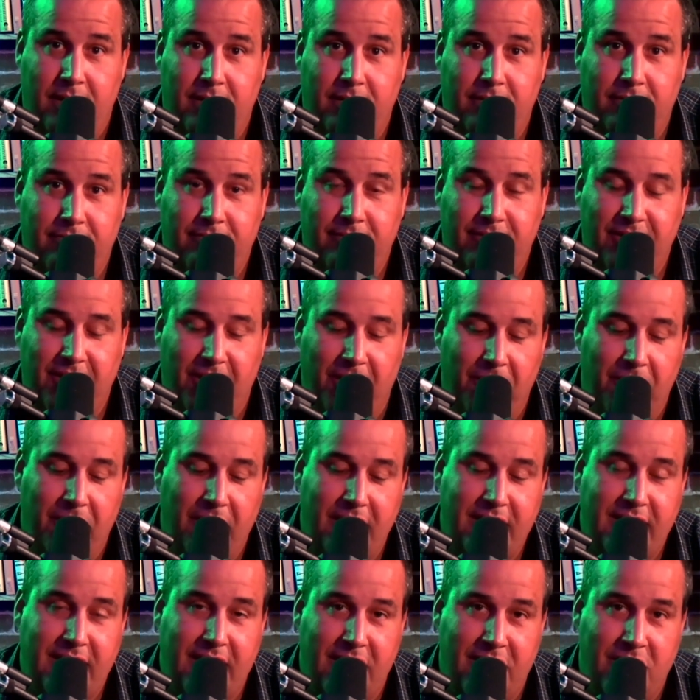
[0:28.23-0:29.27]
So let's
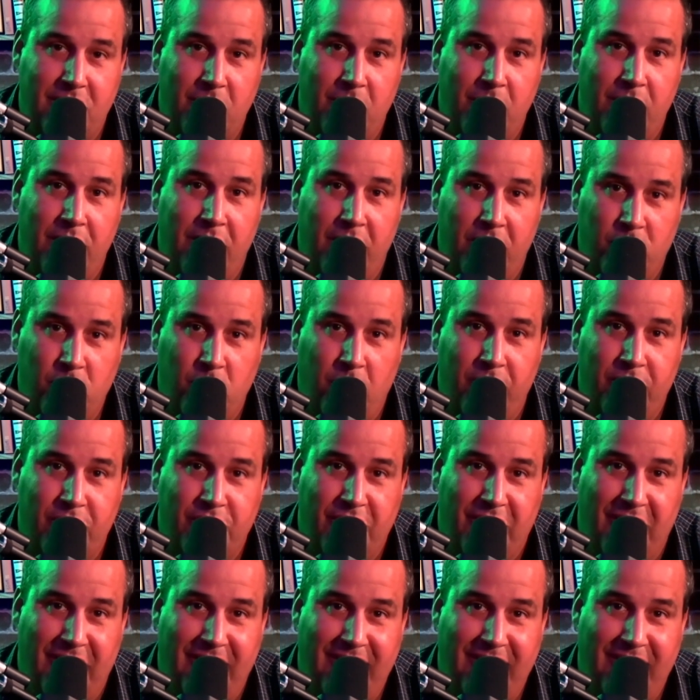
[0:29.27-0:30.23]
get to it and enjoy the show.